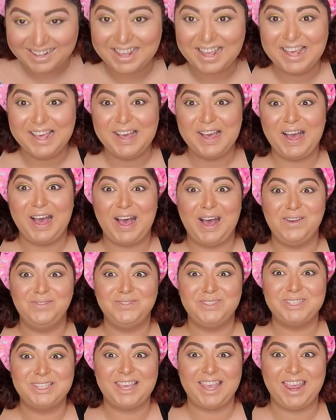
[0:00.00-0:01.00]
I'm
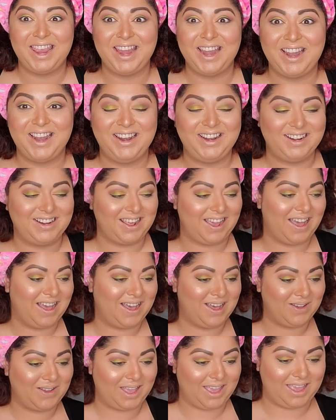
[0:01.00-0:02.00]
scared.
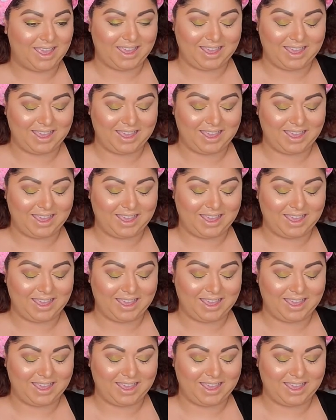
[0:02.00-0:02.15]
Okay,